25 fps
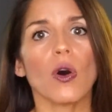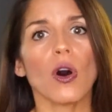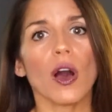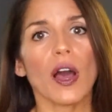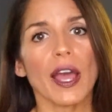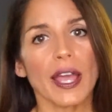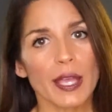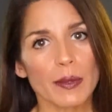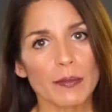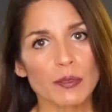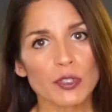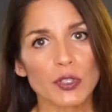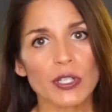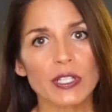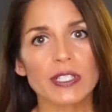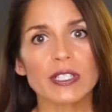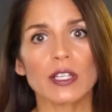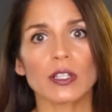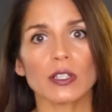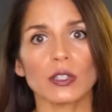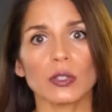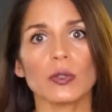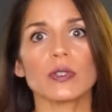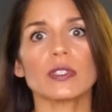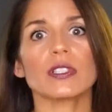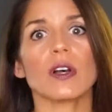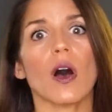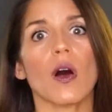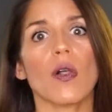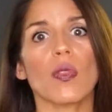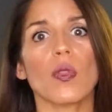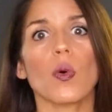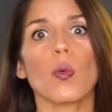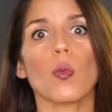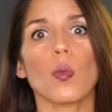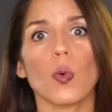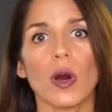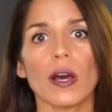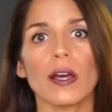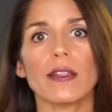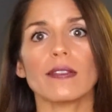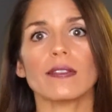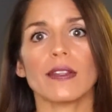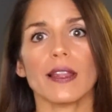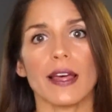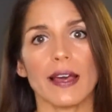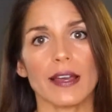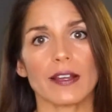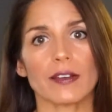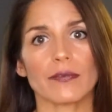hamstrings and glutes on the one
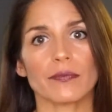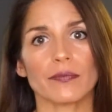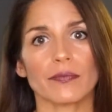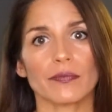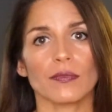leg.